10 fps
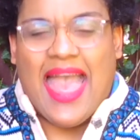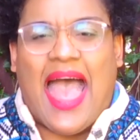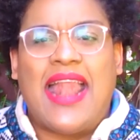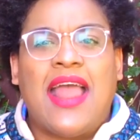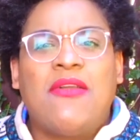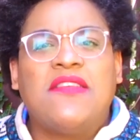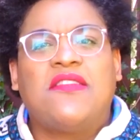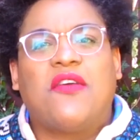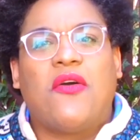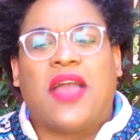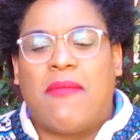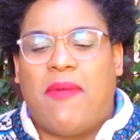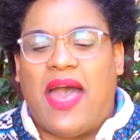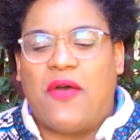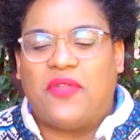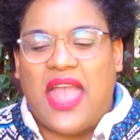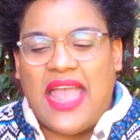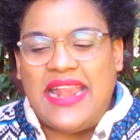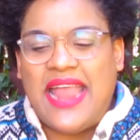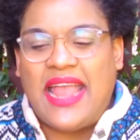And now let's talk about
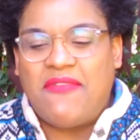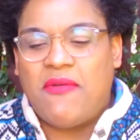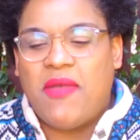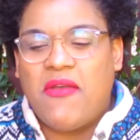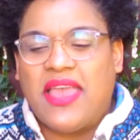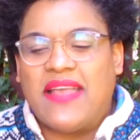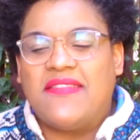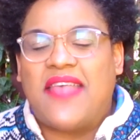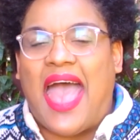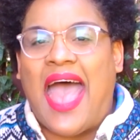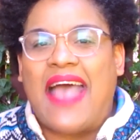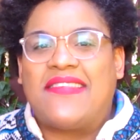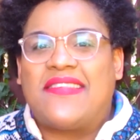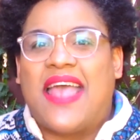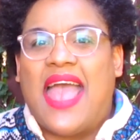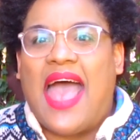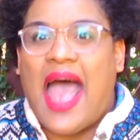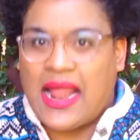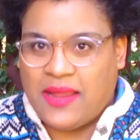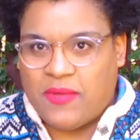Native Americans as
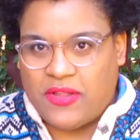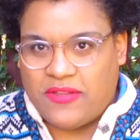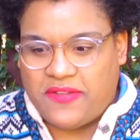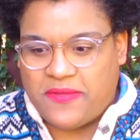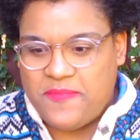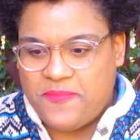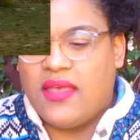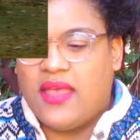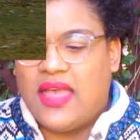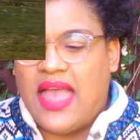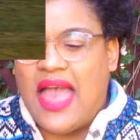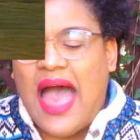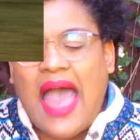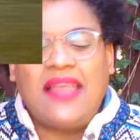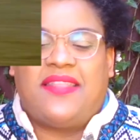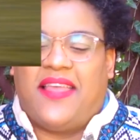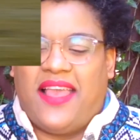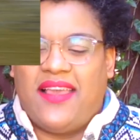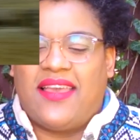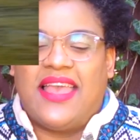animals. I
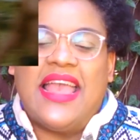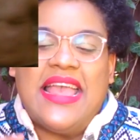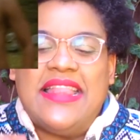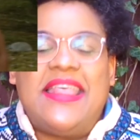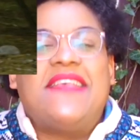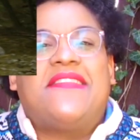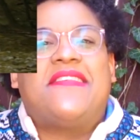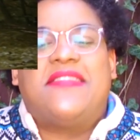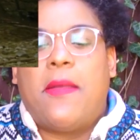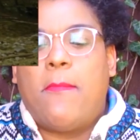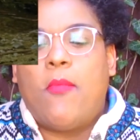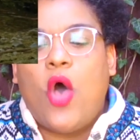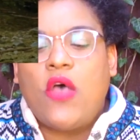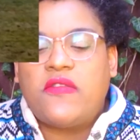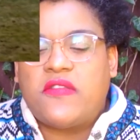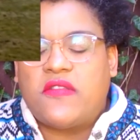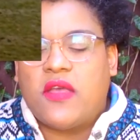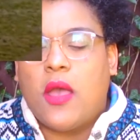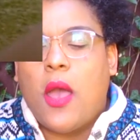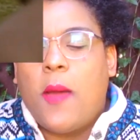think this is the
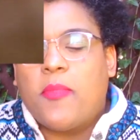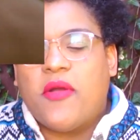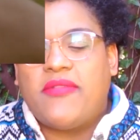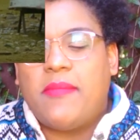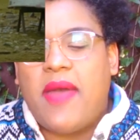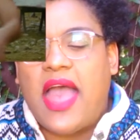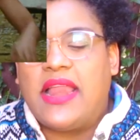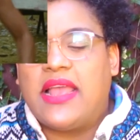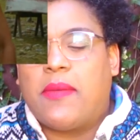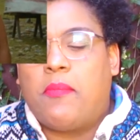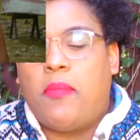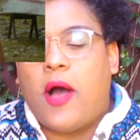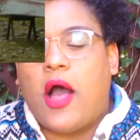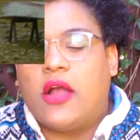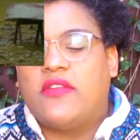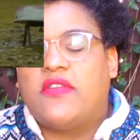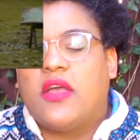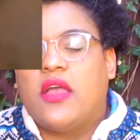most problematic part